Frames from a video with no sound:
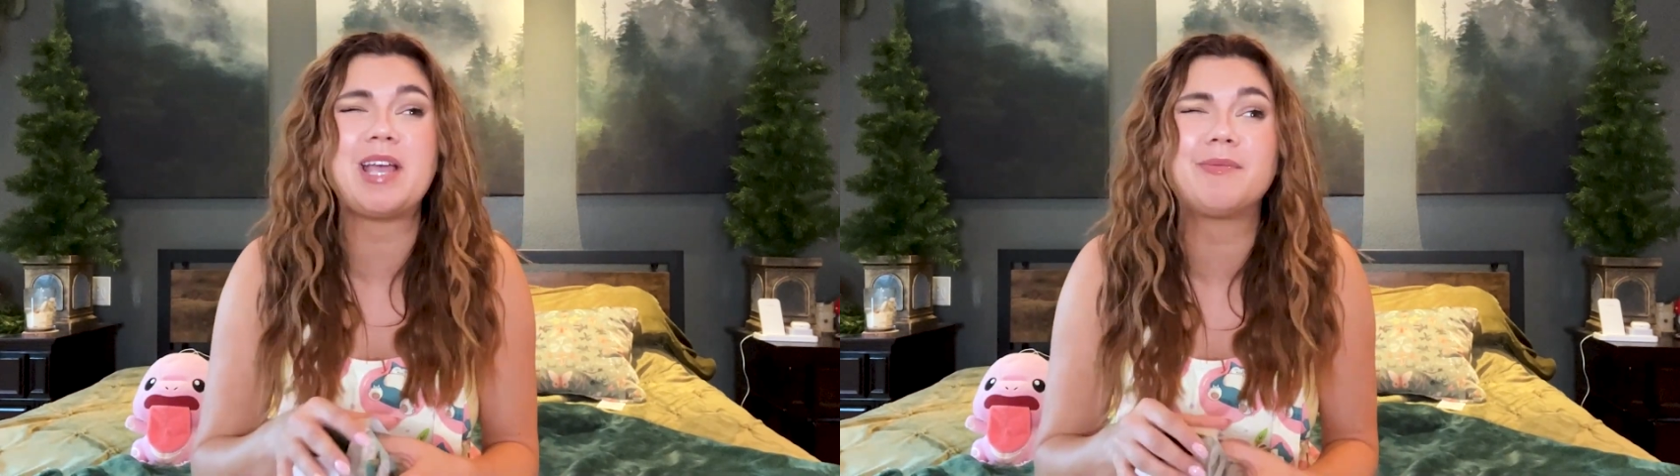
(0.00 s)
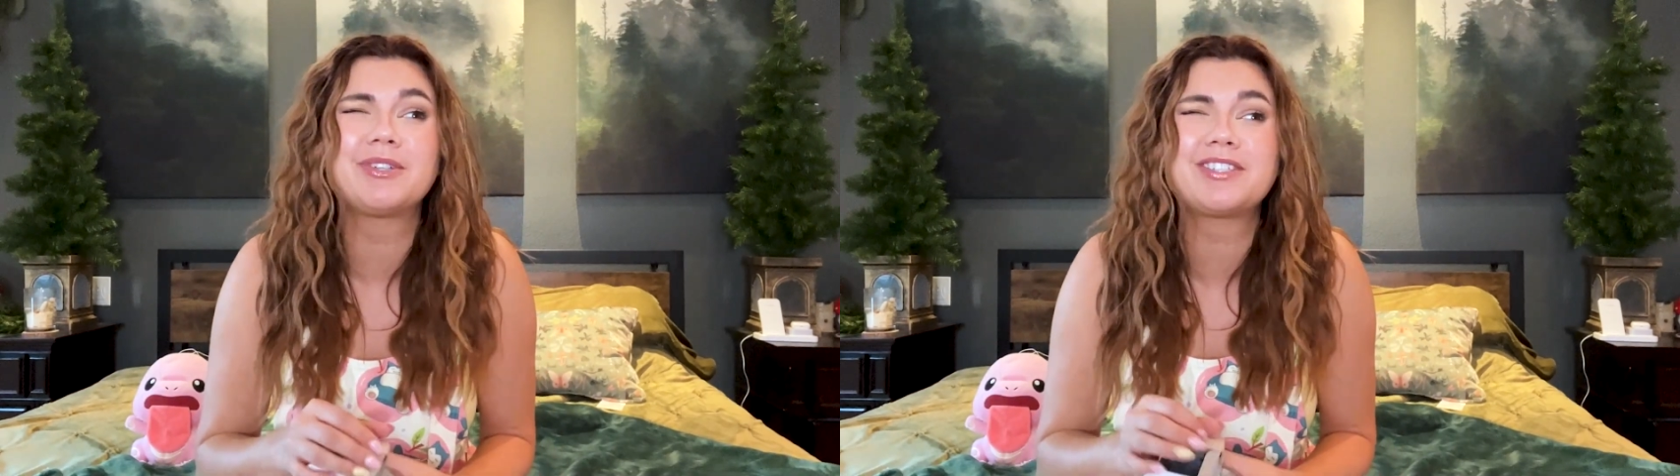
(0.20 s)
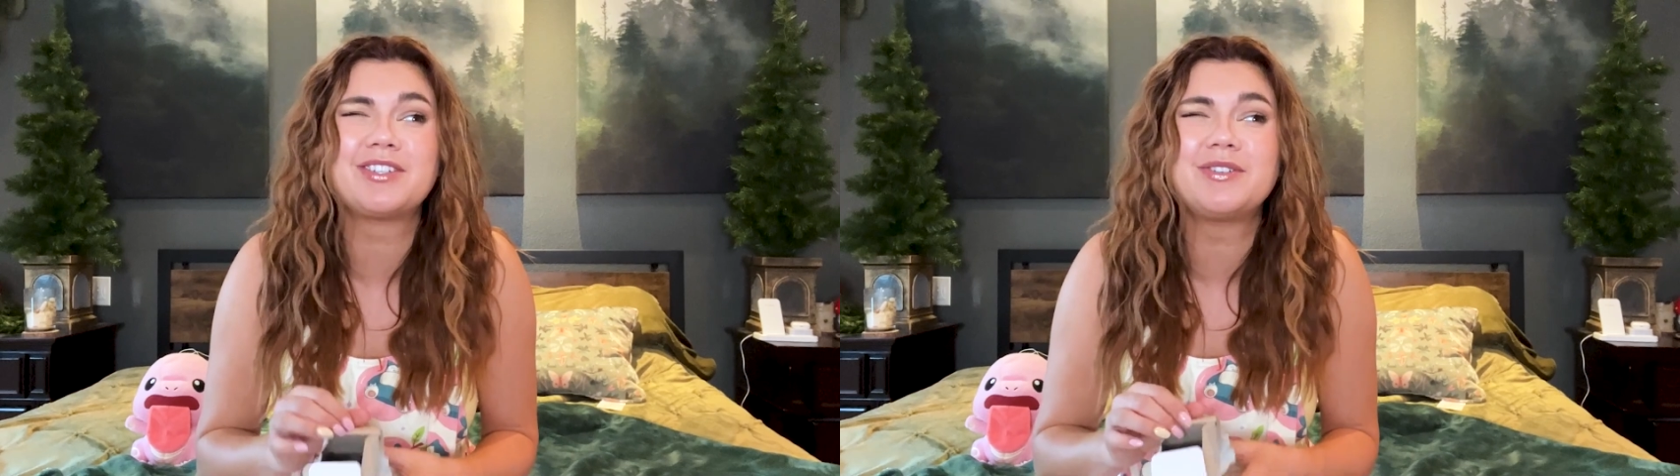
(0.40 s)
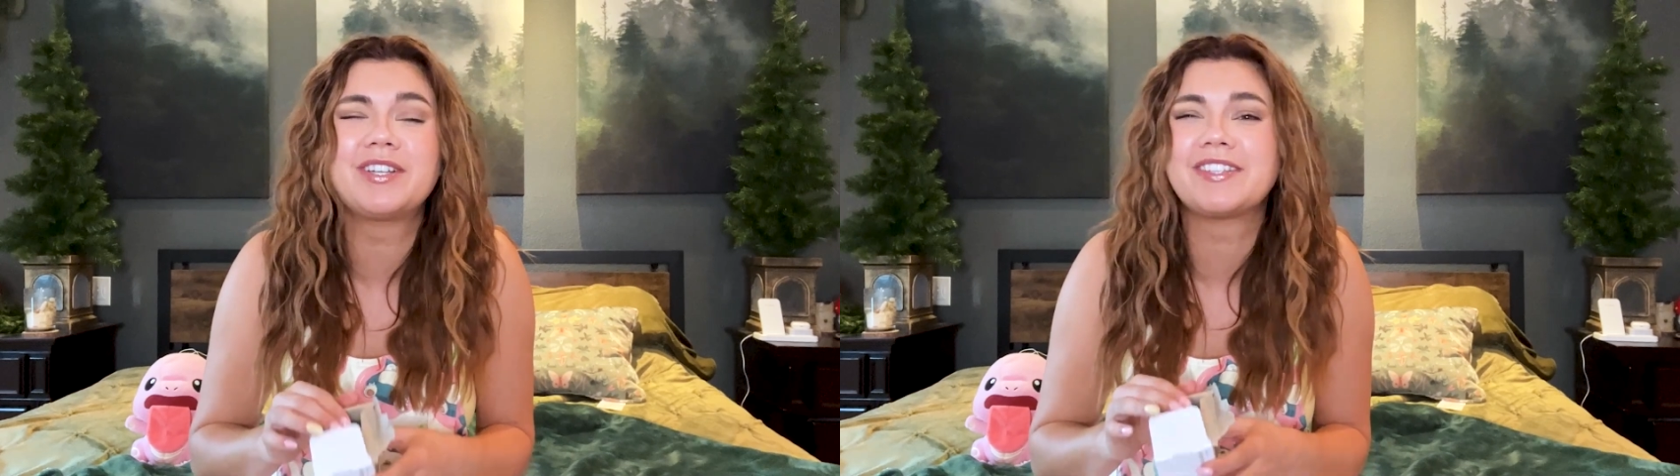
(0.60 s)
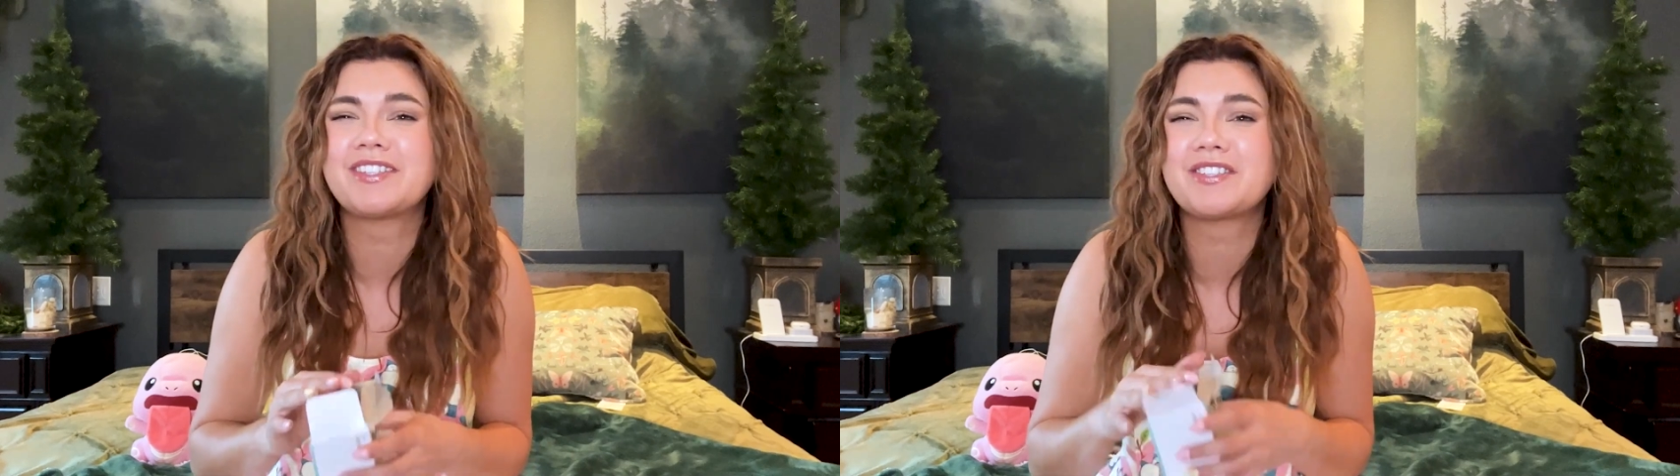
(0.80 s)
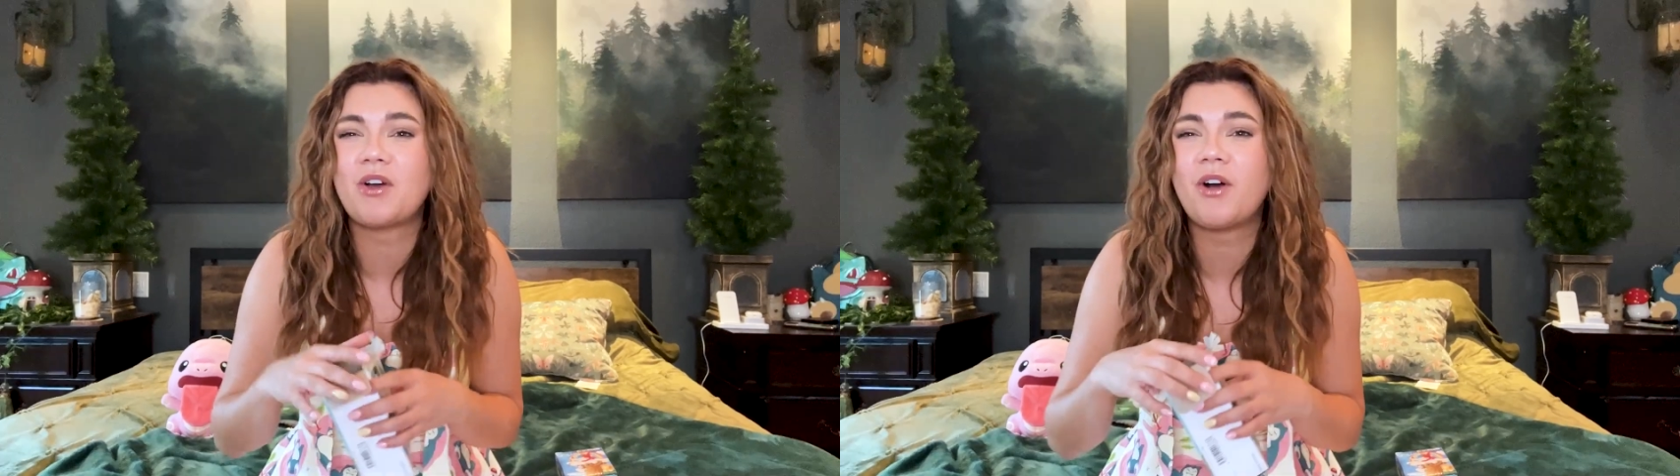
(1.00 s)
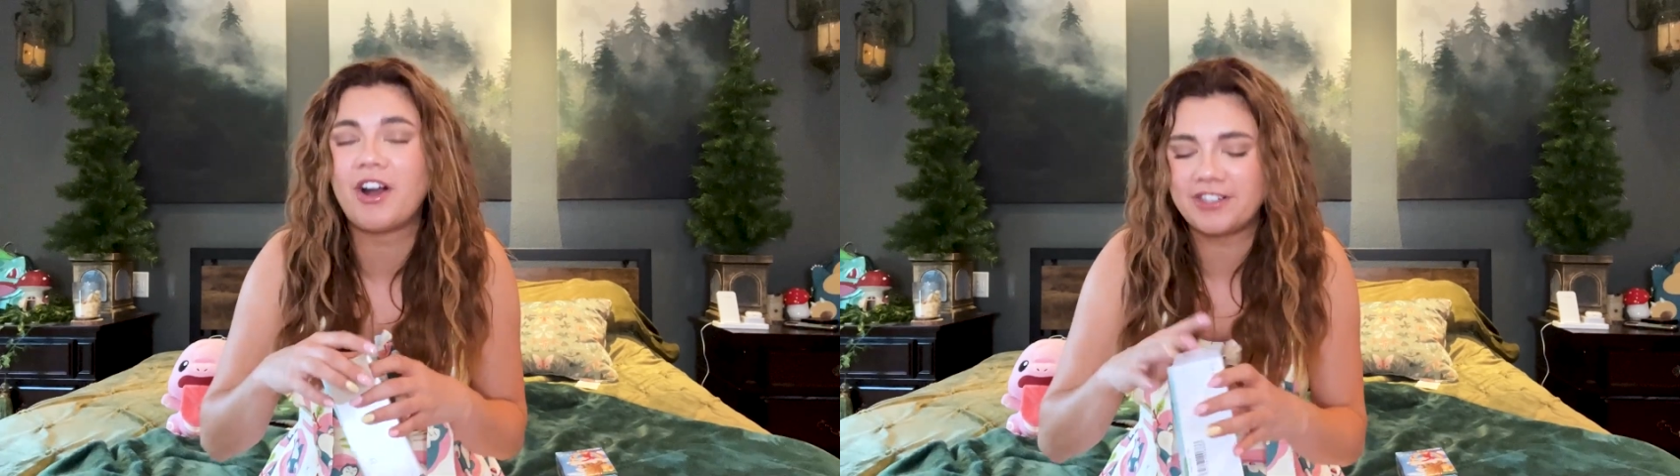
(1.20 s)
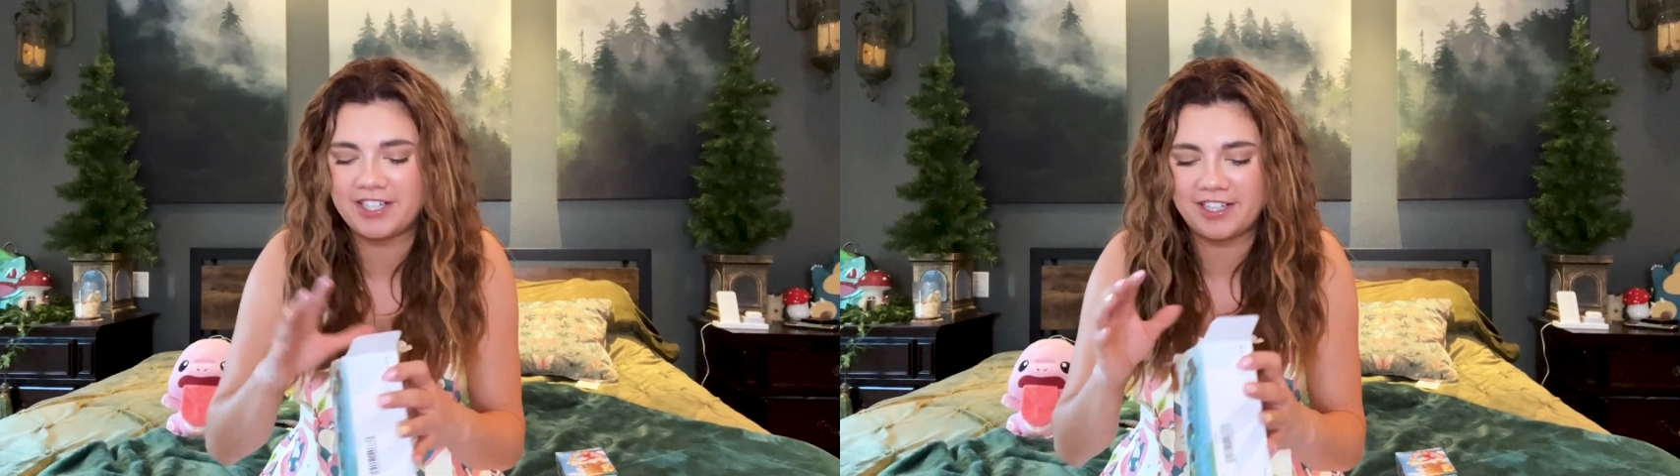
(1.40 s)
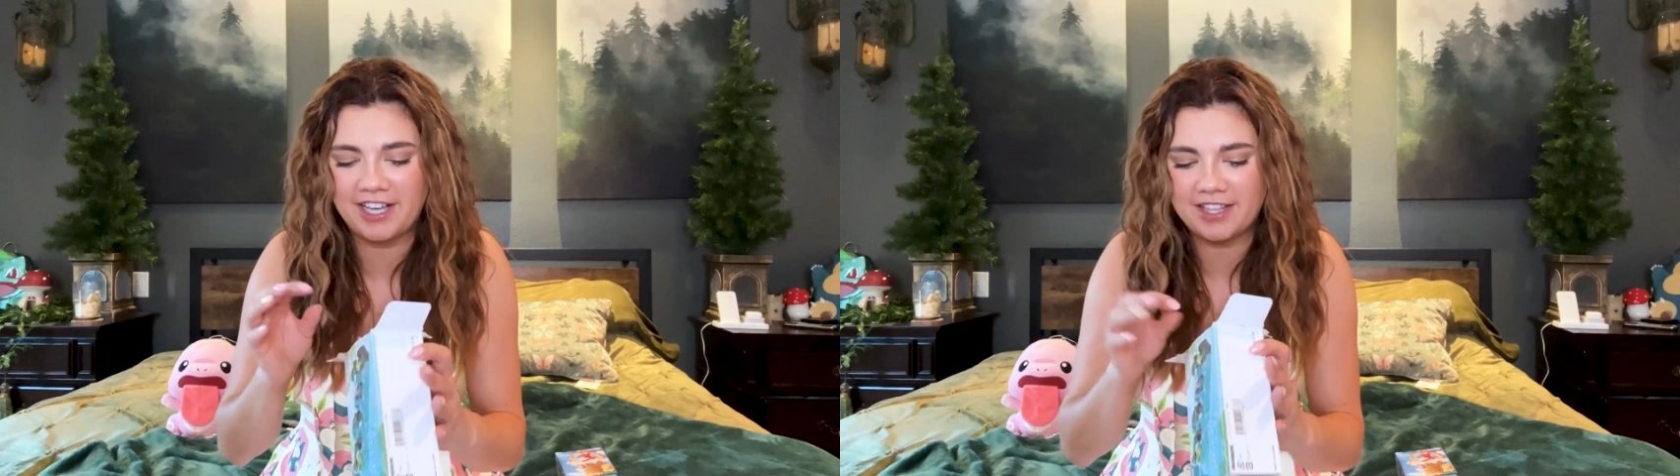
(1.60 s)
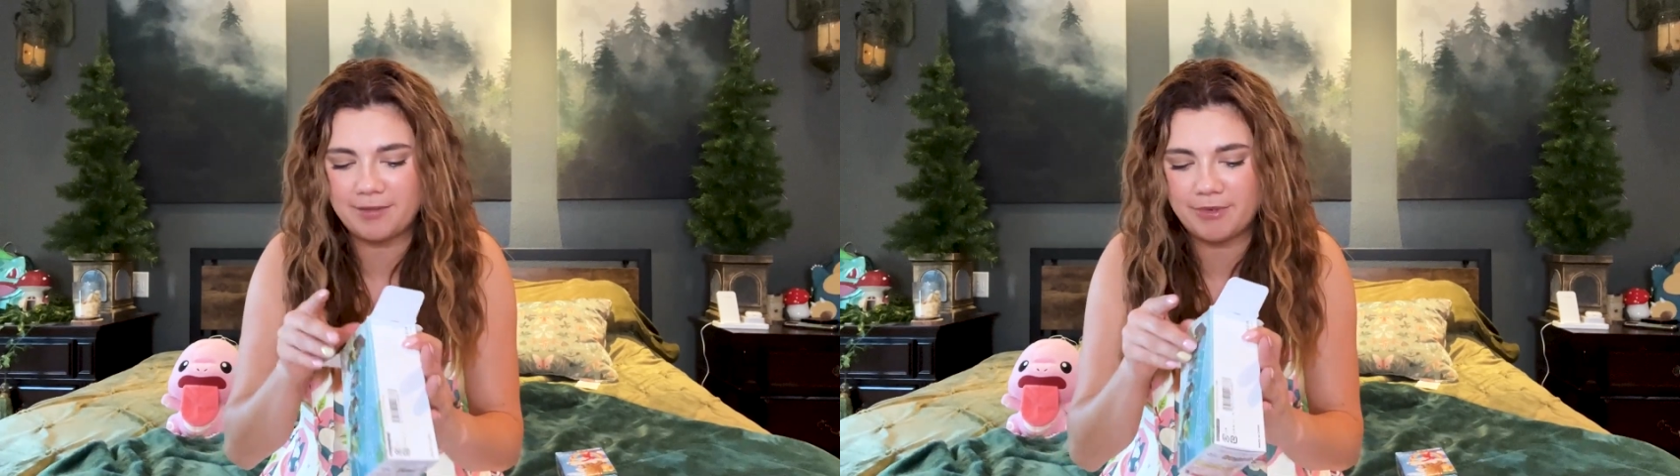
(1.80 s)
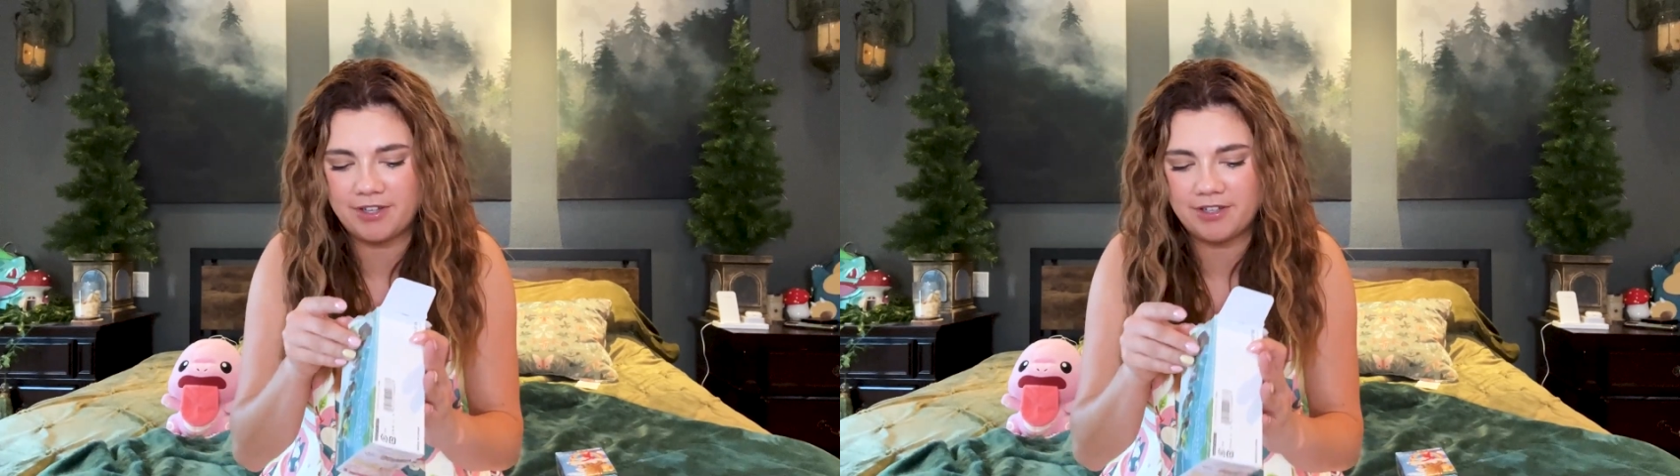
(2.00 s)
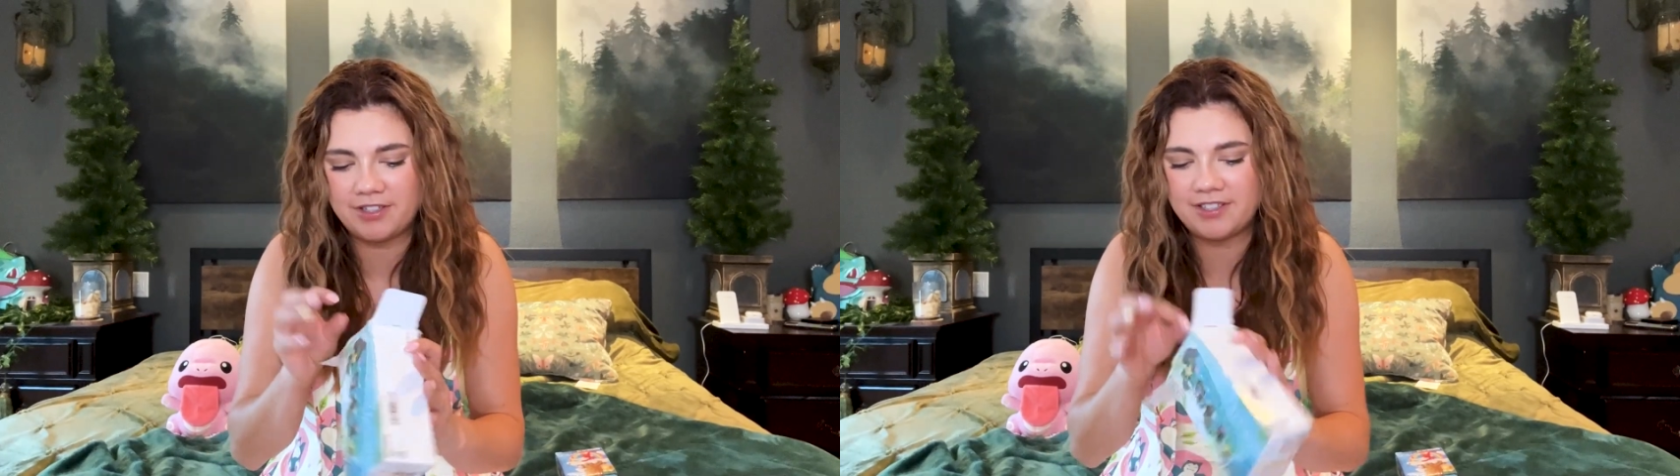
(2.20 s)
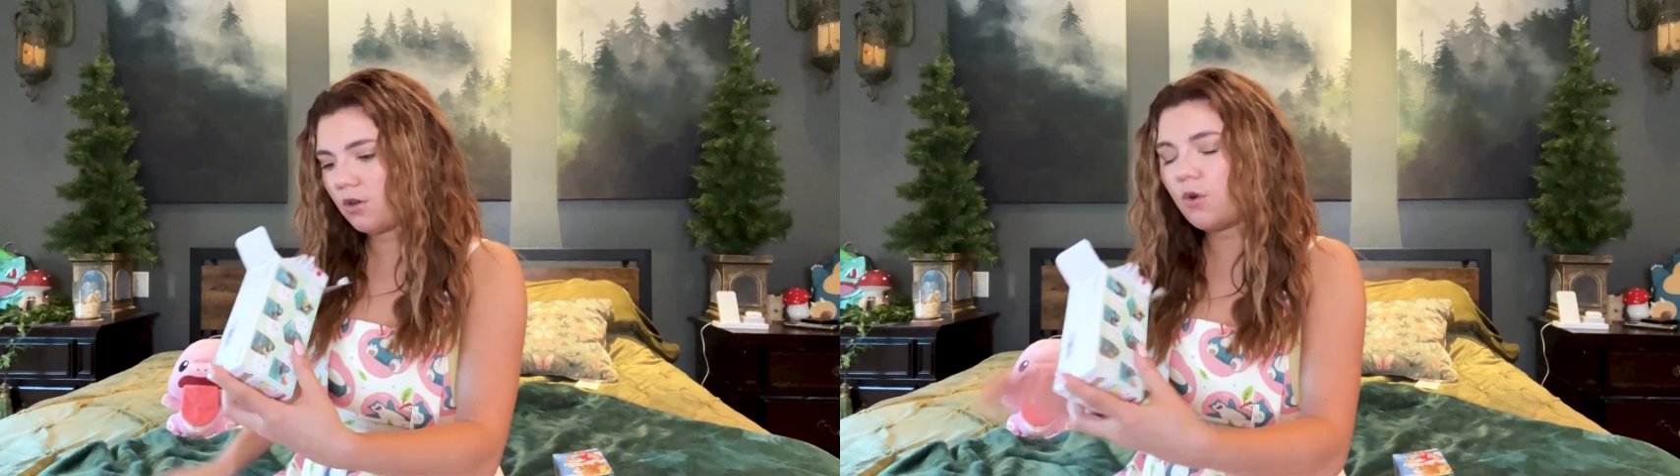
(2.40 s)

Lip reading: able to because it's so hard to collect them all.